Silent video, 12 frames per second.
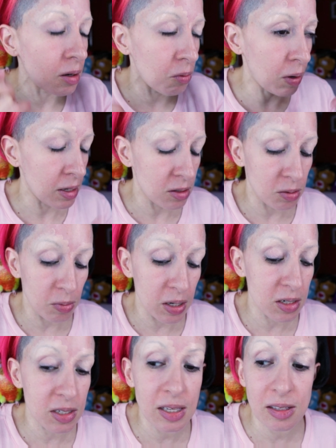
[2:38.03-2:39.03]
like way too
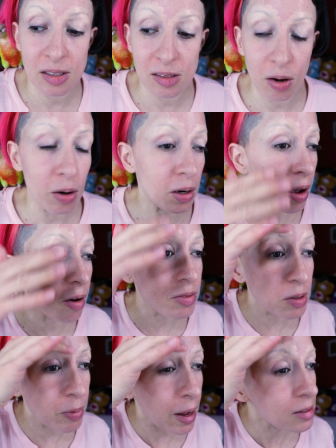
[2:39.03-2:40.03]
much. See, this is already off
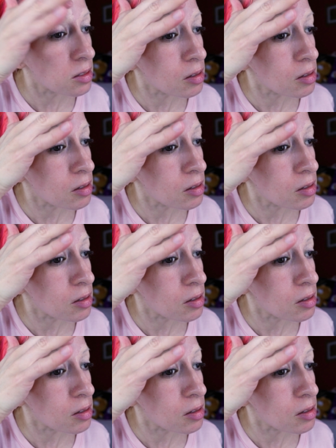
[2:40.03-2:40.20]
to a bad